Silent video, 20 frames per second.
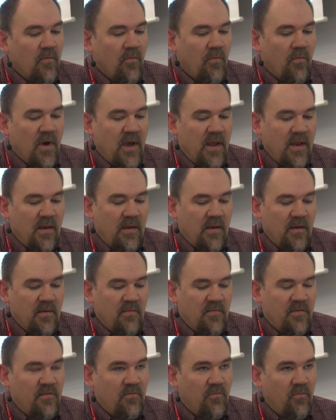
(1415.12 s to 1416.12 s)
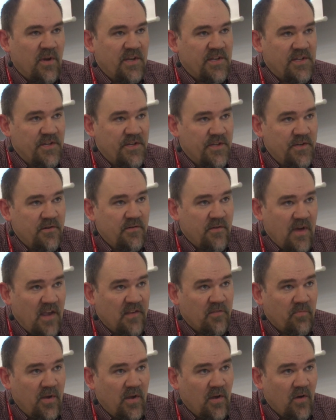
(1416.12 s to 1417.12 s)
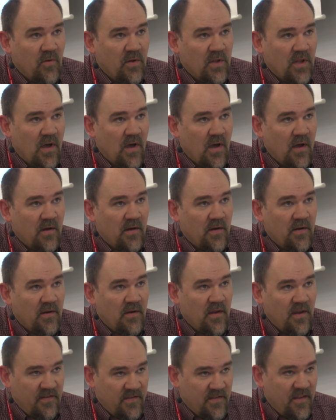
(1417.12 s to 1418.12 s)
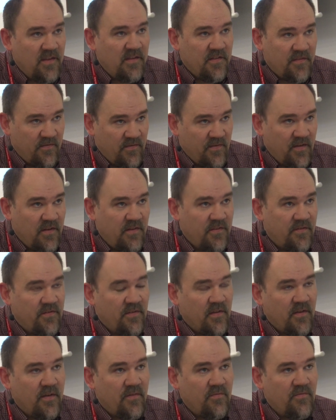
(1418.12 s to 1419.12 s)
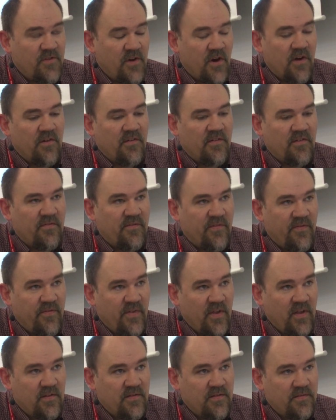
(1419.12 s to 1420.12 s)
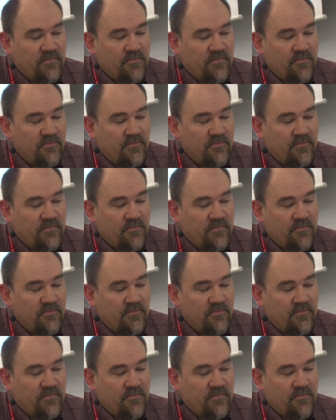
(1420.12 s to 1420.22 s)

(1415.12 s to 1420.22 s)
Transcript: what to do as we go along, as these charters are fulfilled.